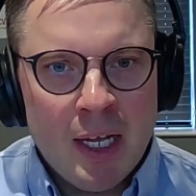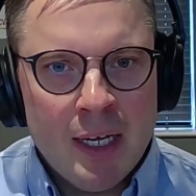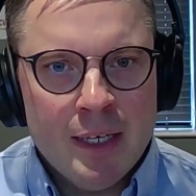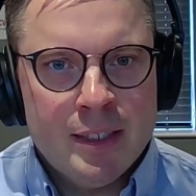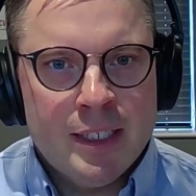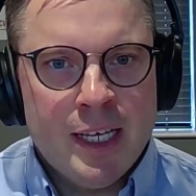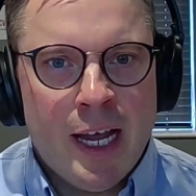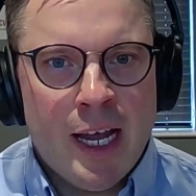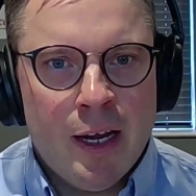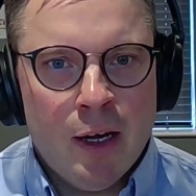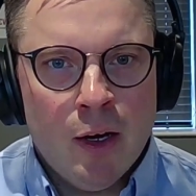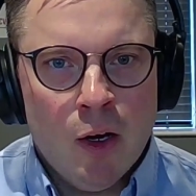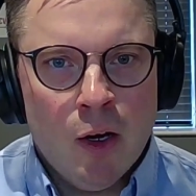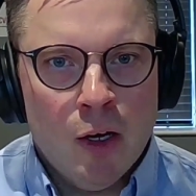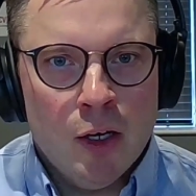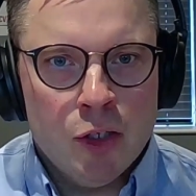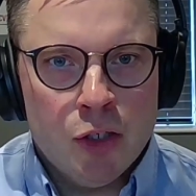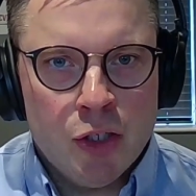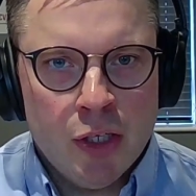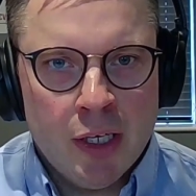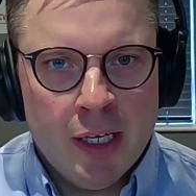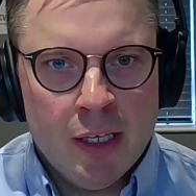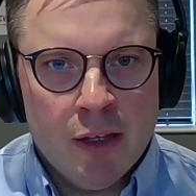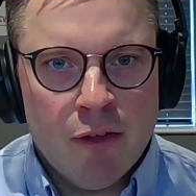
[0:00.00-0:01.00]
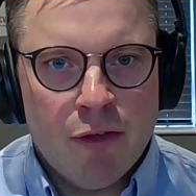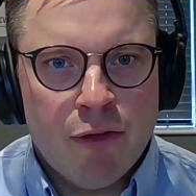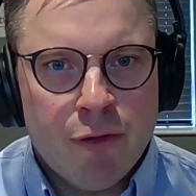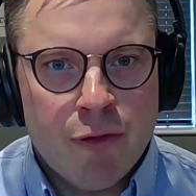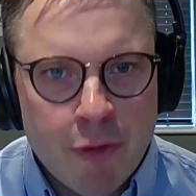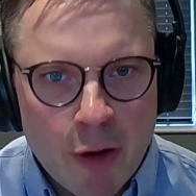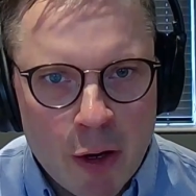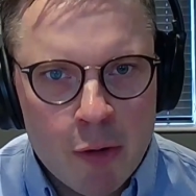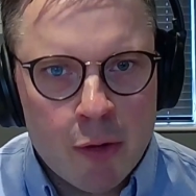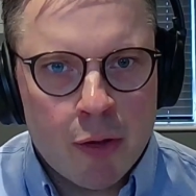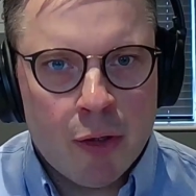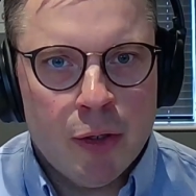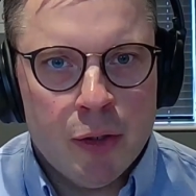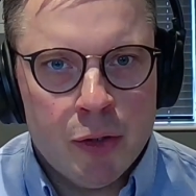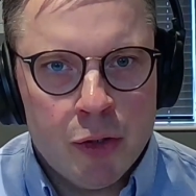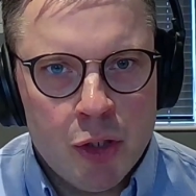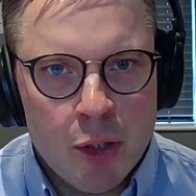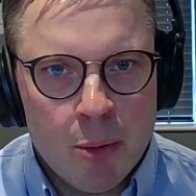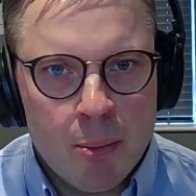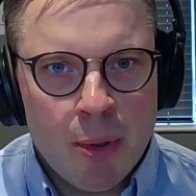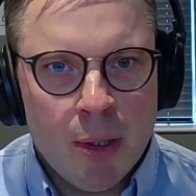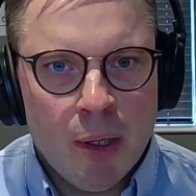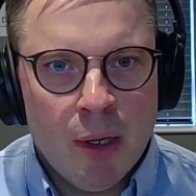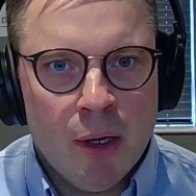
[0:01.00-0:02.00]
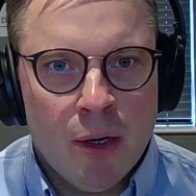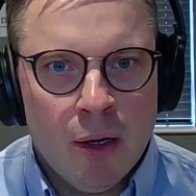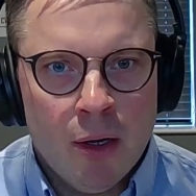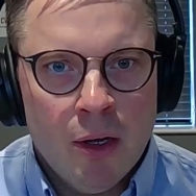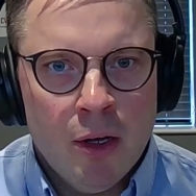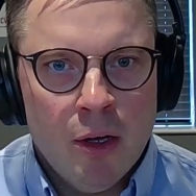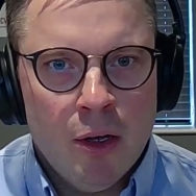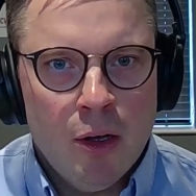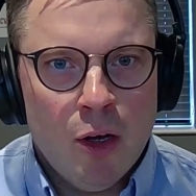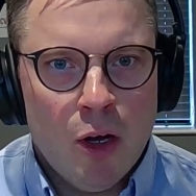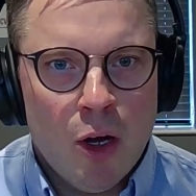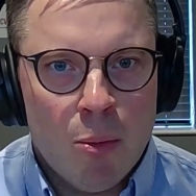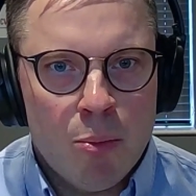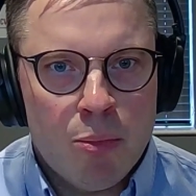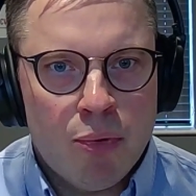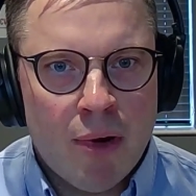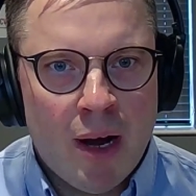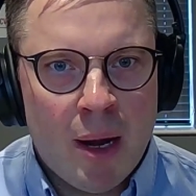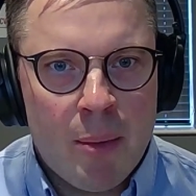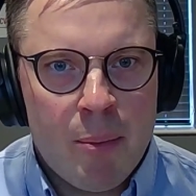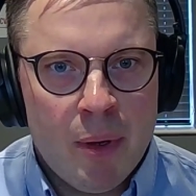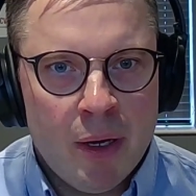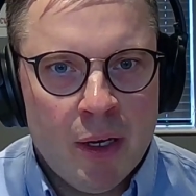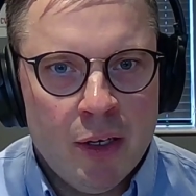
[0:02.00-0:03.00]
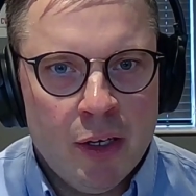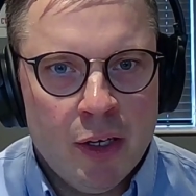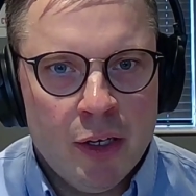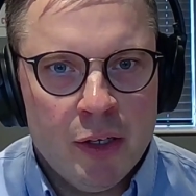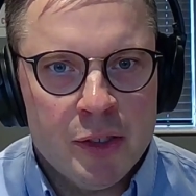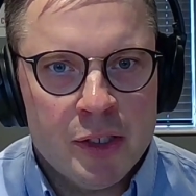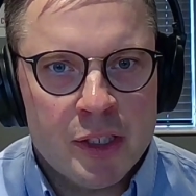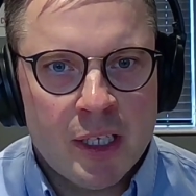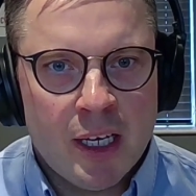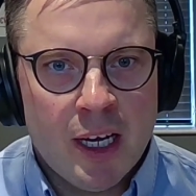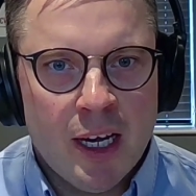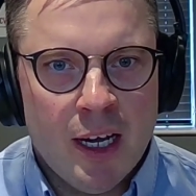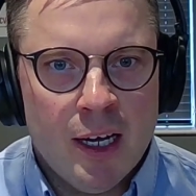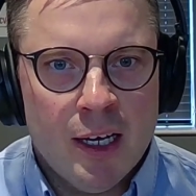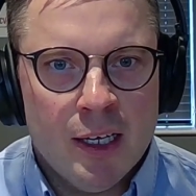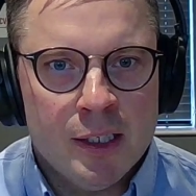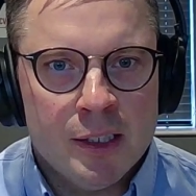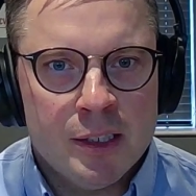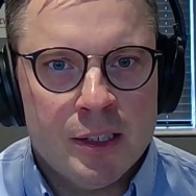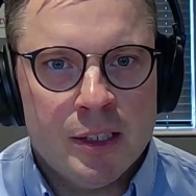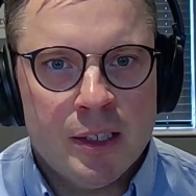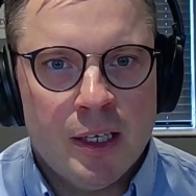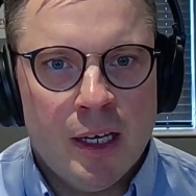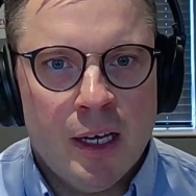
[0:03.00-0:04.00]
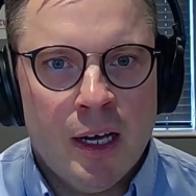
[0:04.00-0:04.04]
technology and the focus you put on prepping used cars.